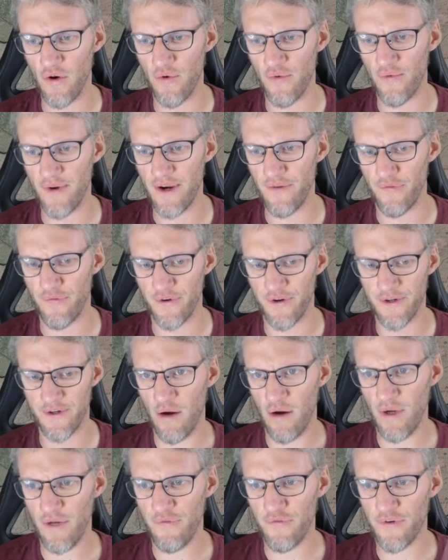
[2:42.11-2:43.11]
River.
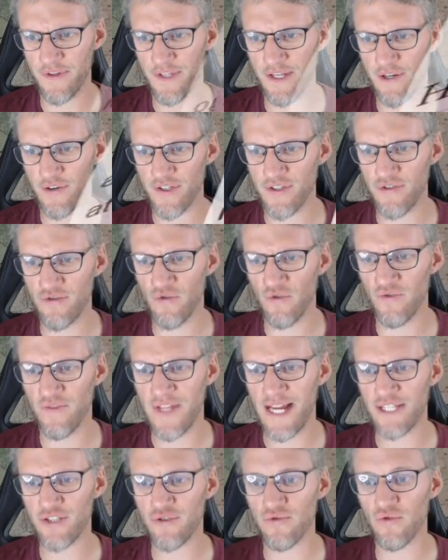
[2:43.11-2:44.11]
However, there's no
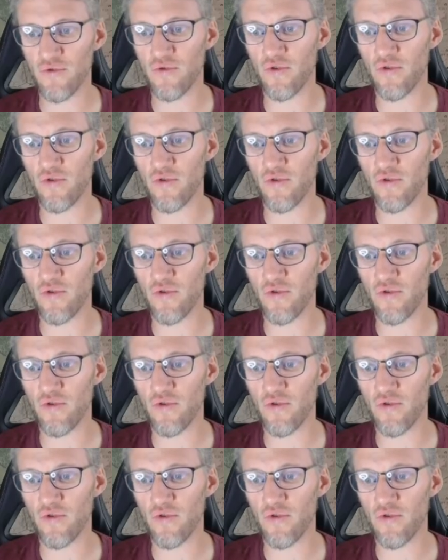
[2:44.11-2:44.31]
natural